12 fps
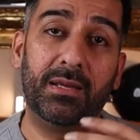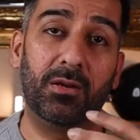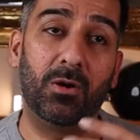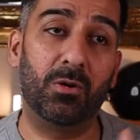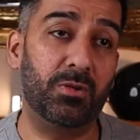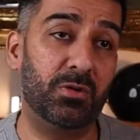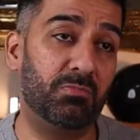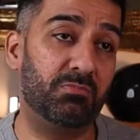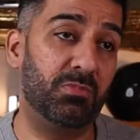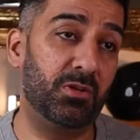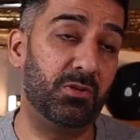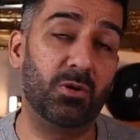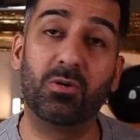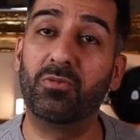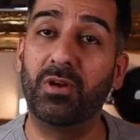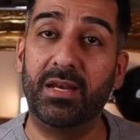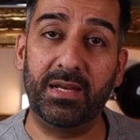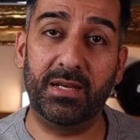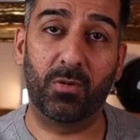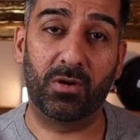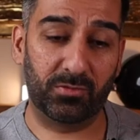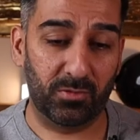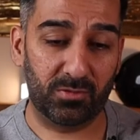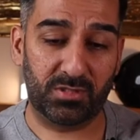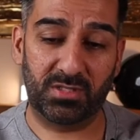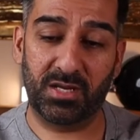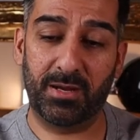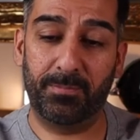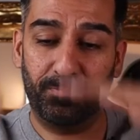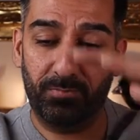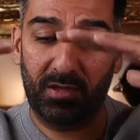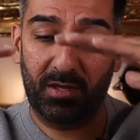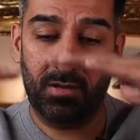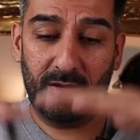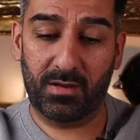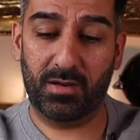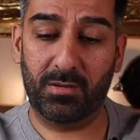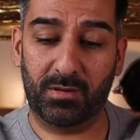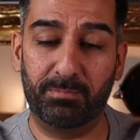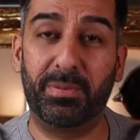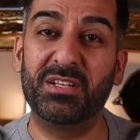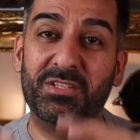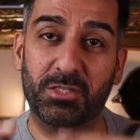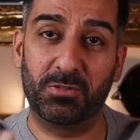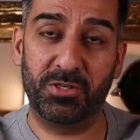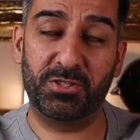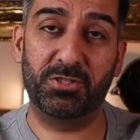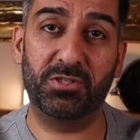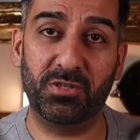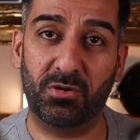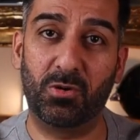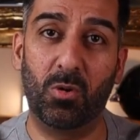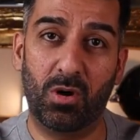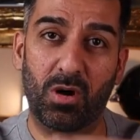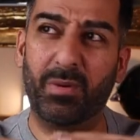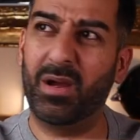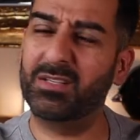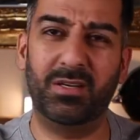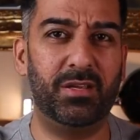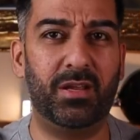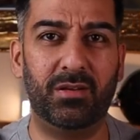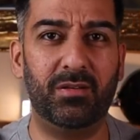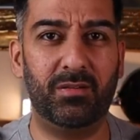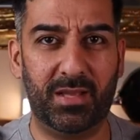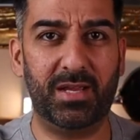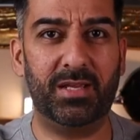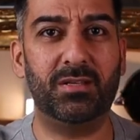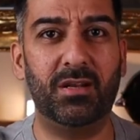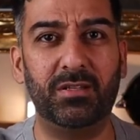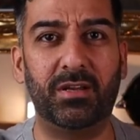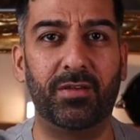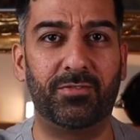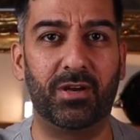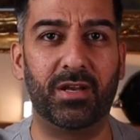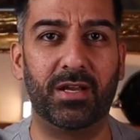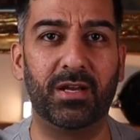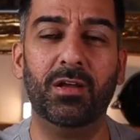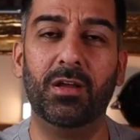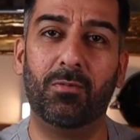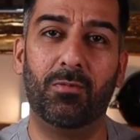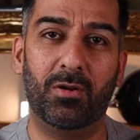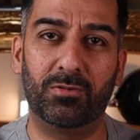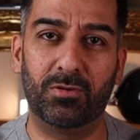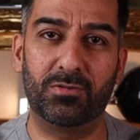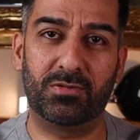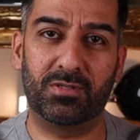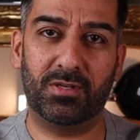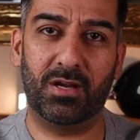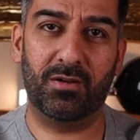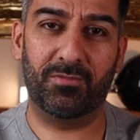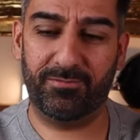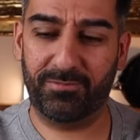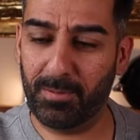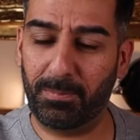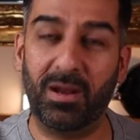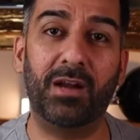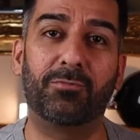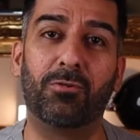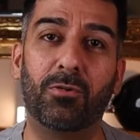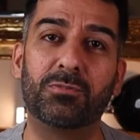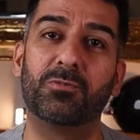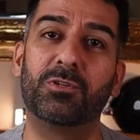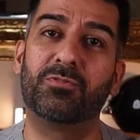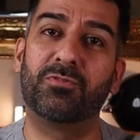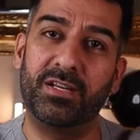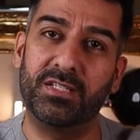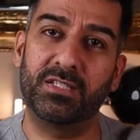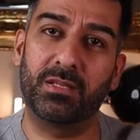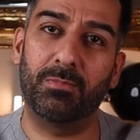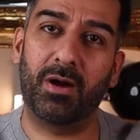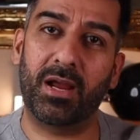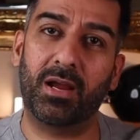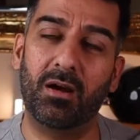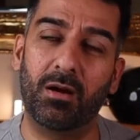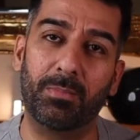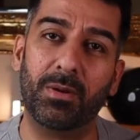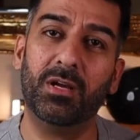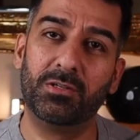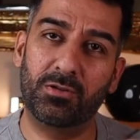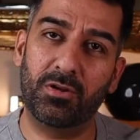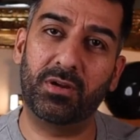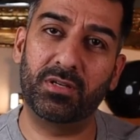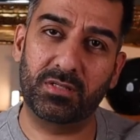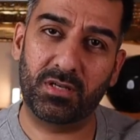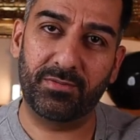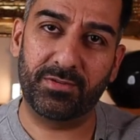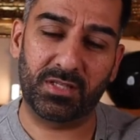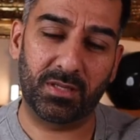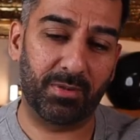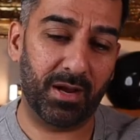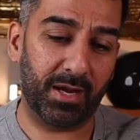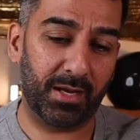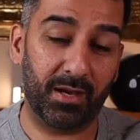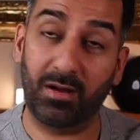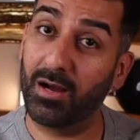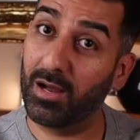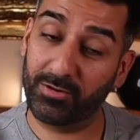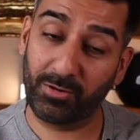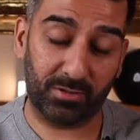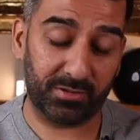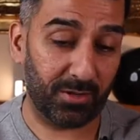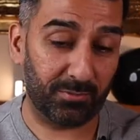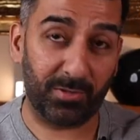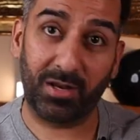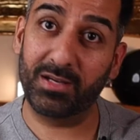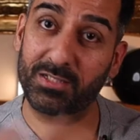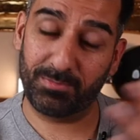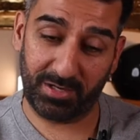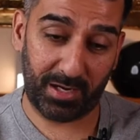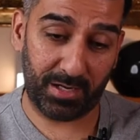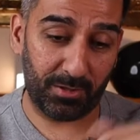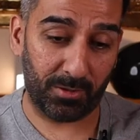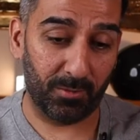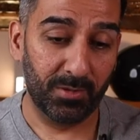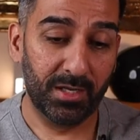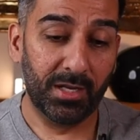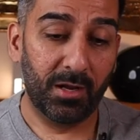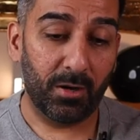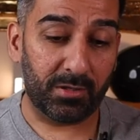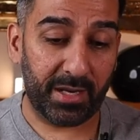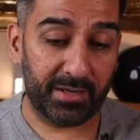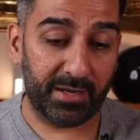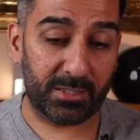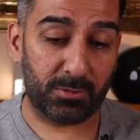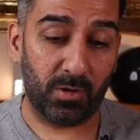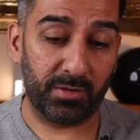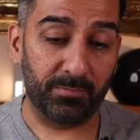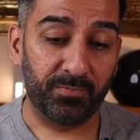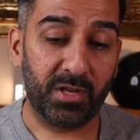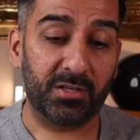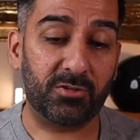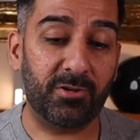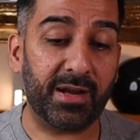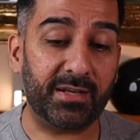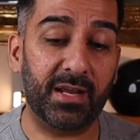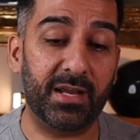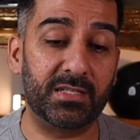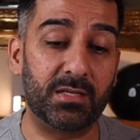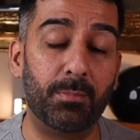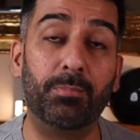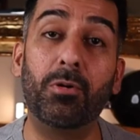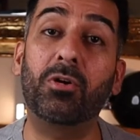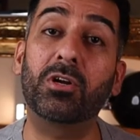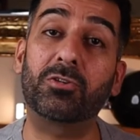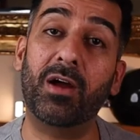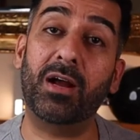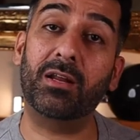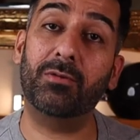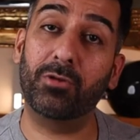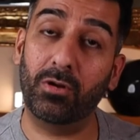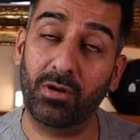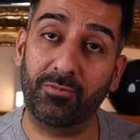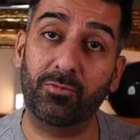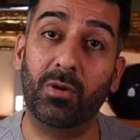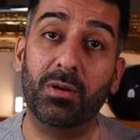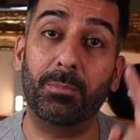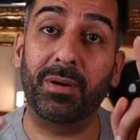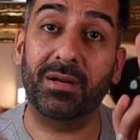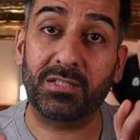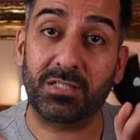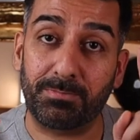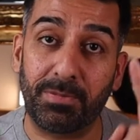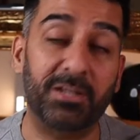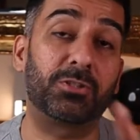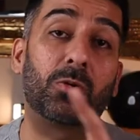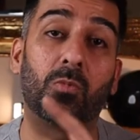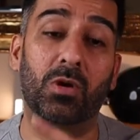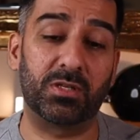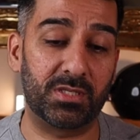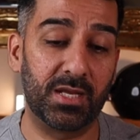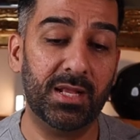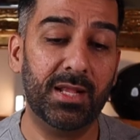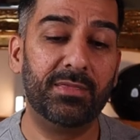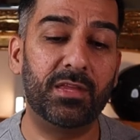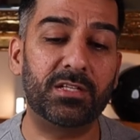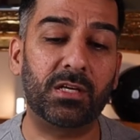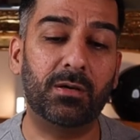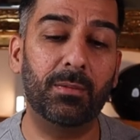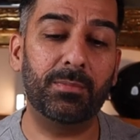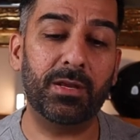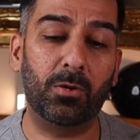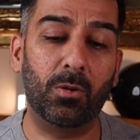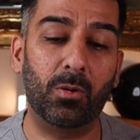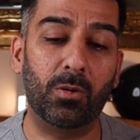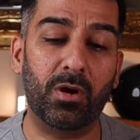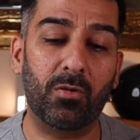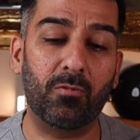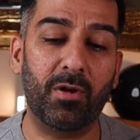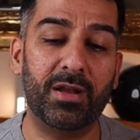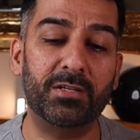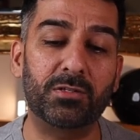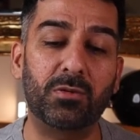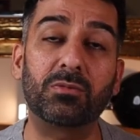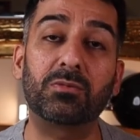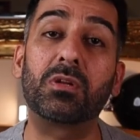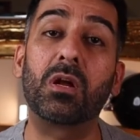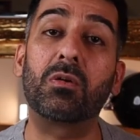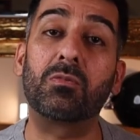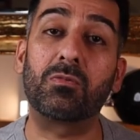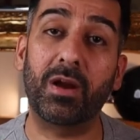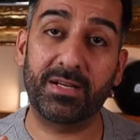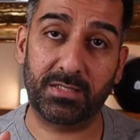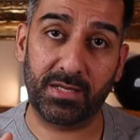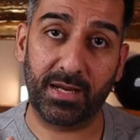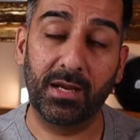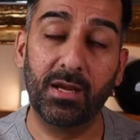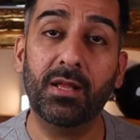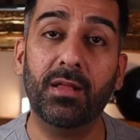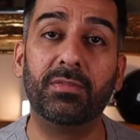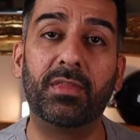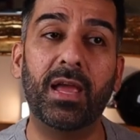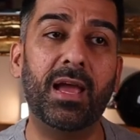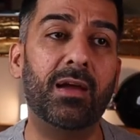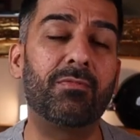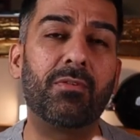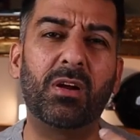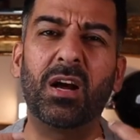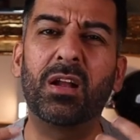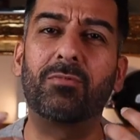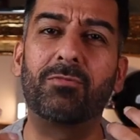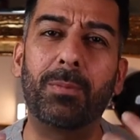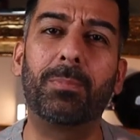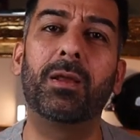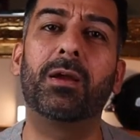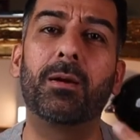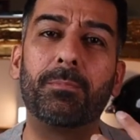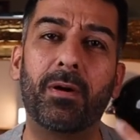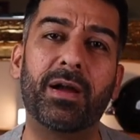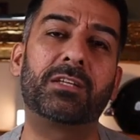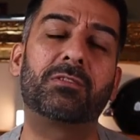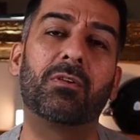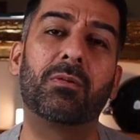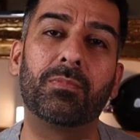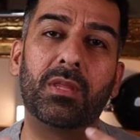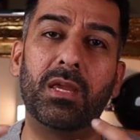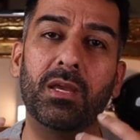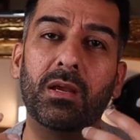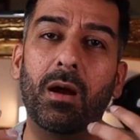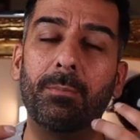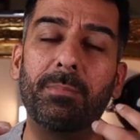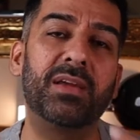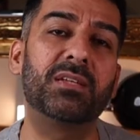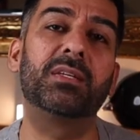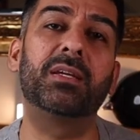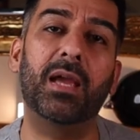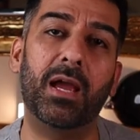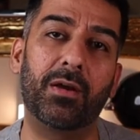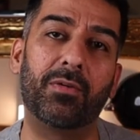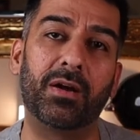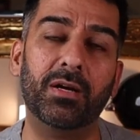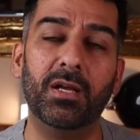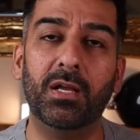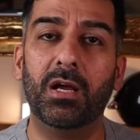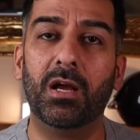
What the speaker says: You know, you don't really need one of those benches which go up. Actually, you can, that is another gift idea. One of those kind of platforms which raises the bike up so you can service the bike. I haven't got that on my list, but here you go. Okay, next one. Track days. Book a track day for your loved one, but special ones. There's a company called Renaissance Racing. They have kind of replica bikes from the amazing era,